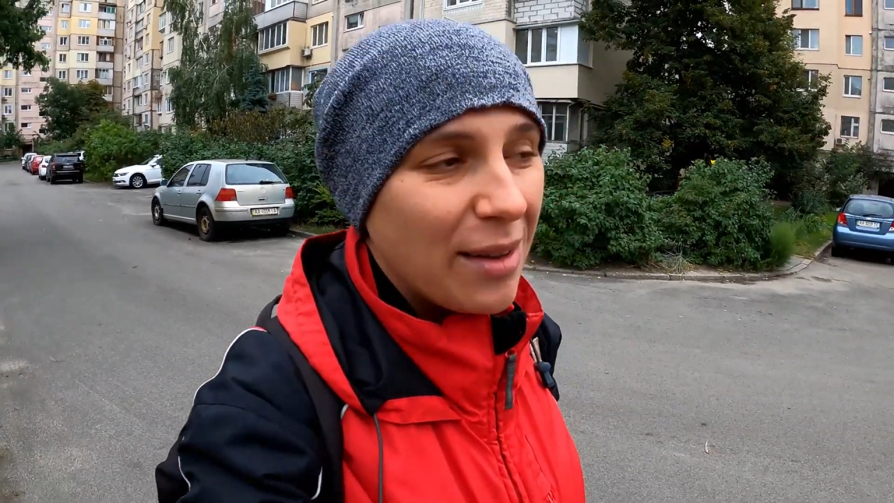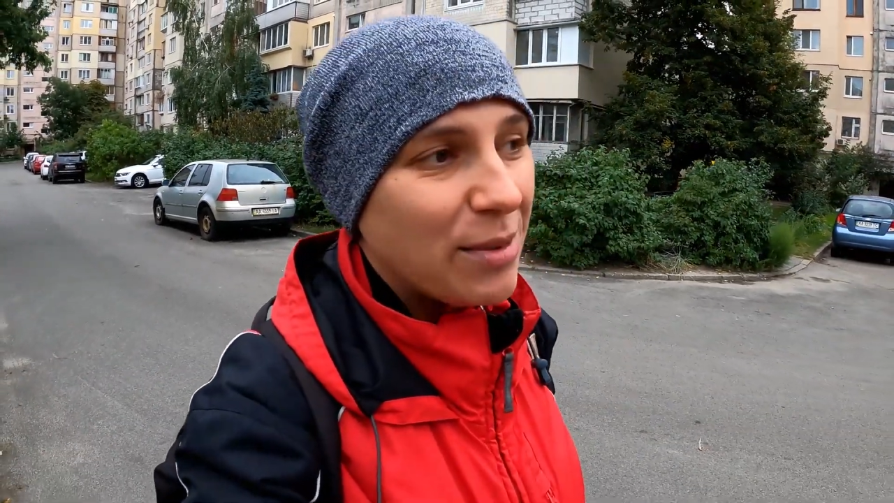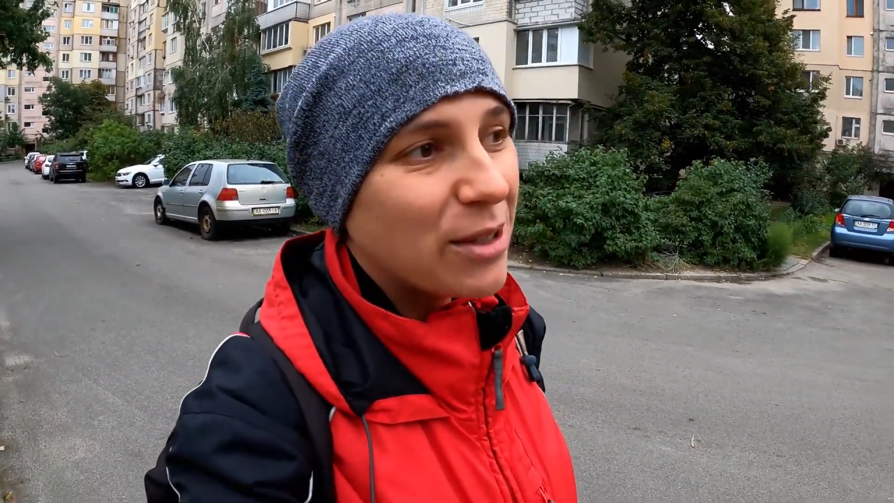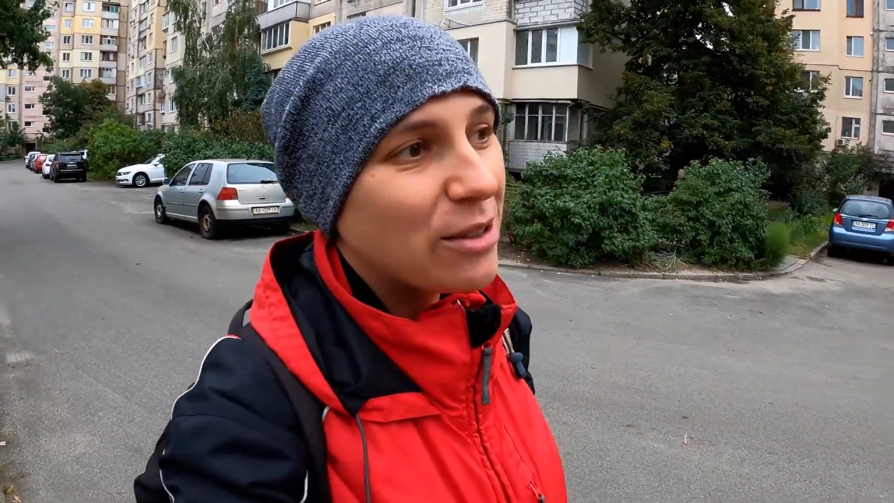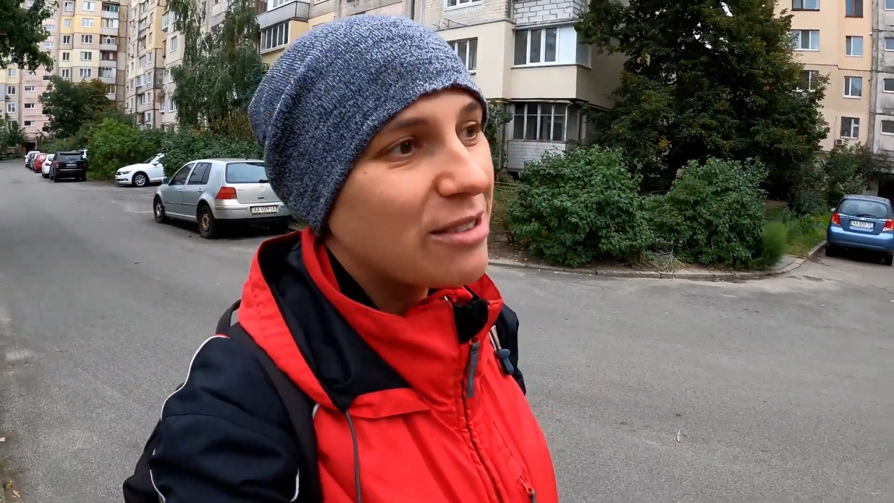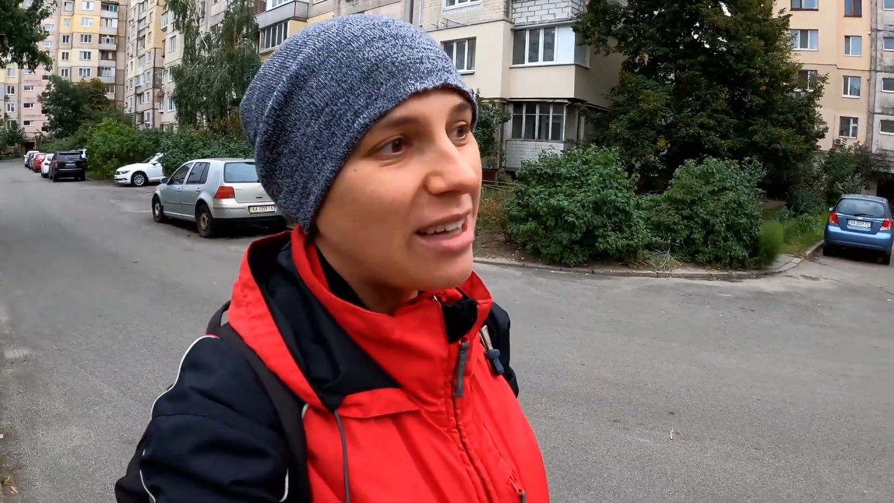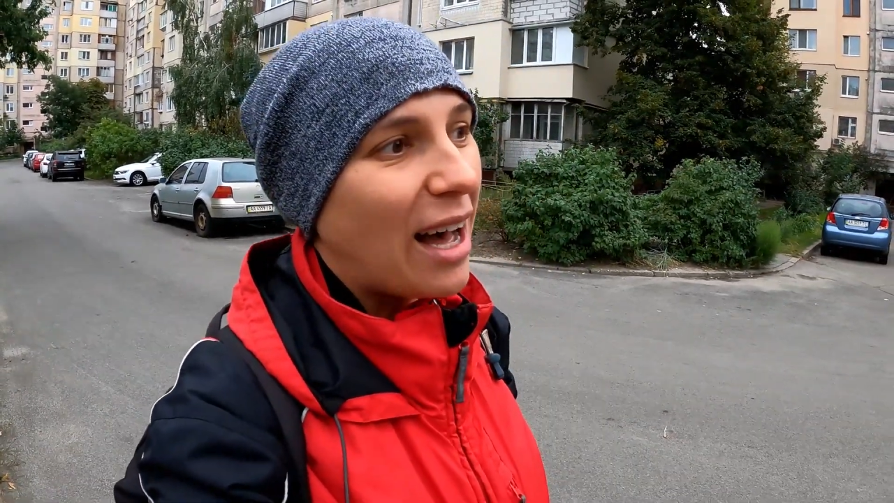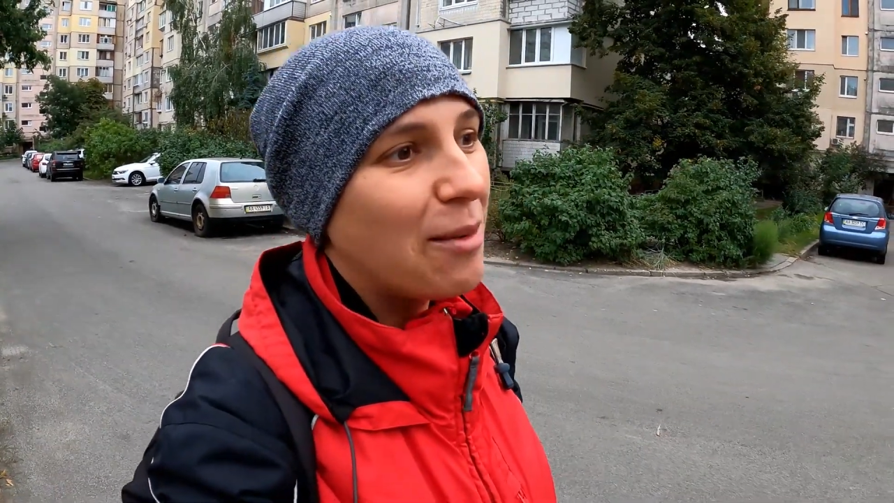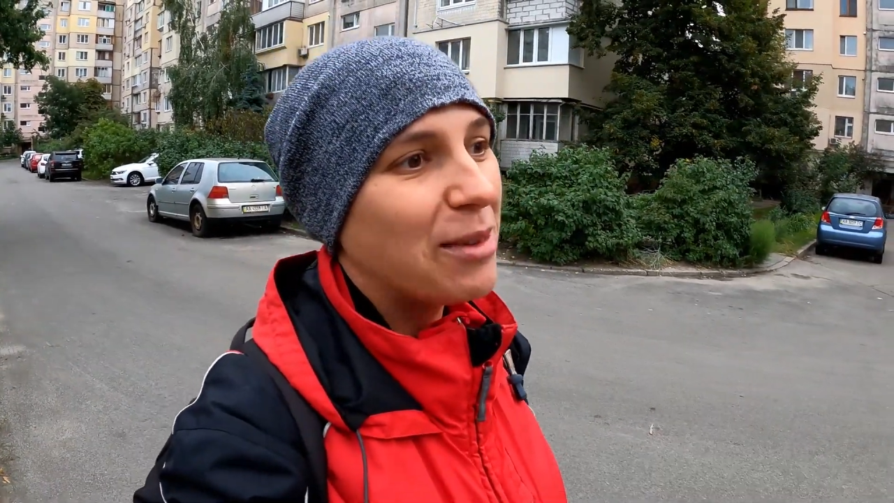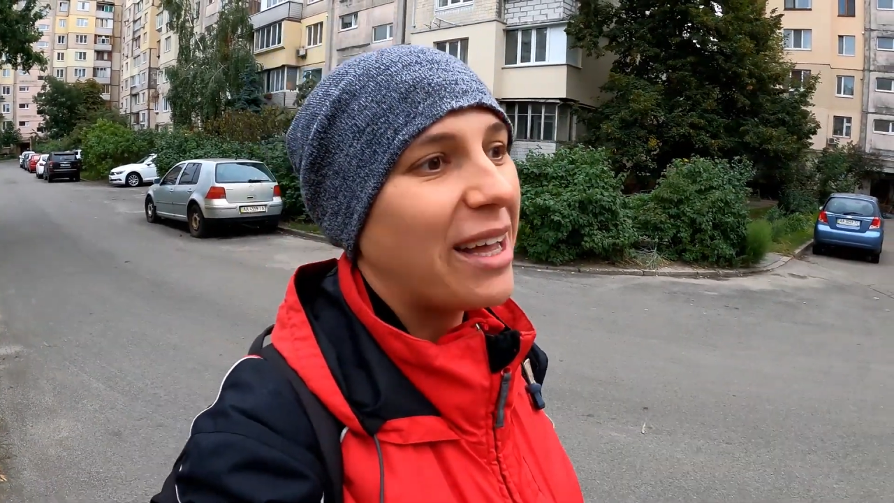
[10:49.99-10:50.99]
because
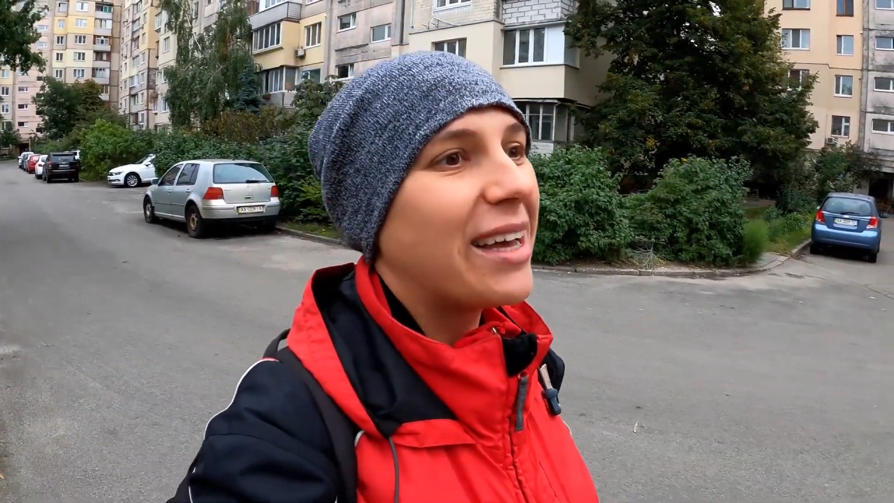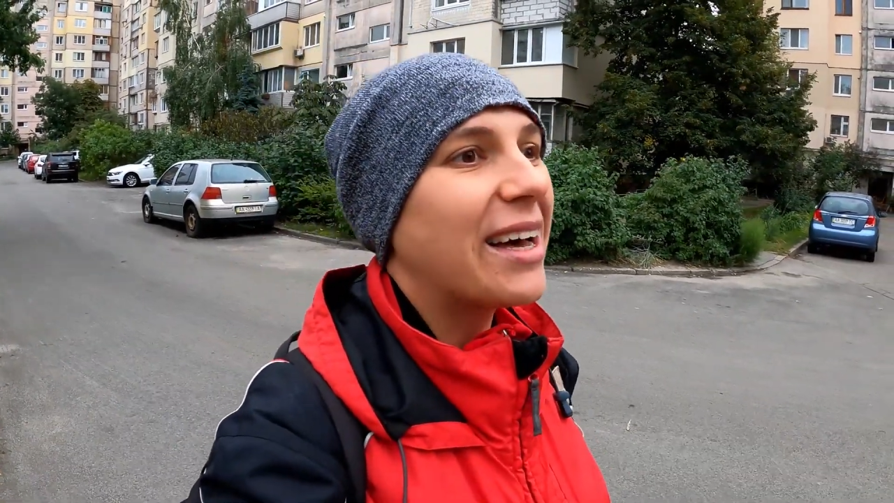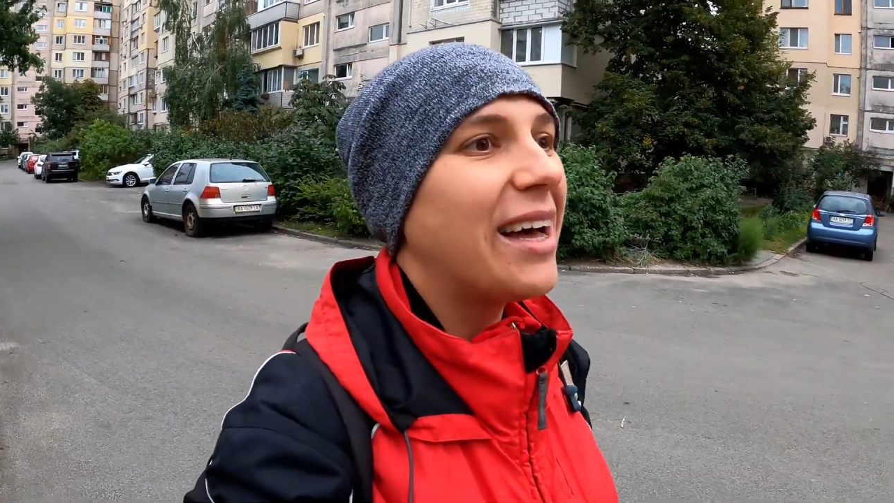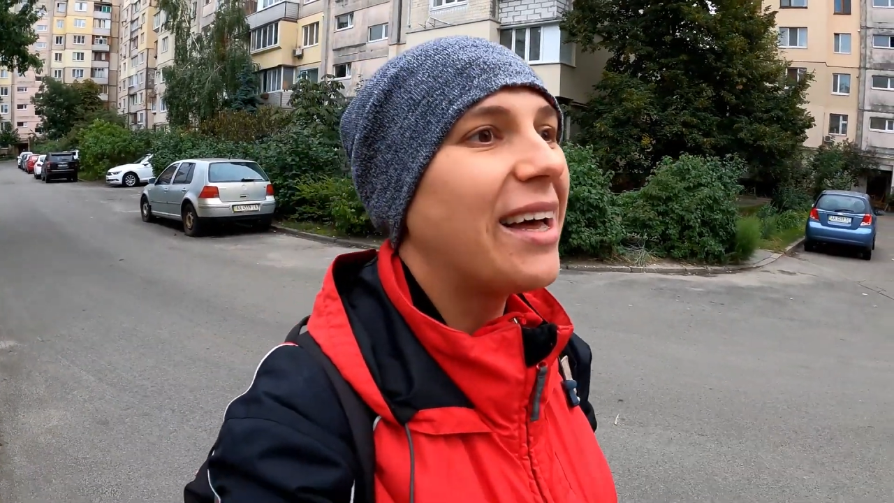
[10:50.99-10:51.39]
I'm like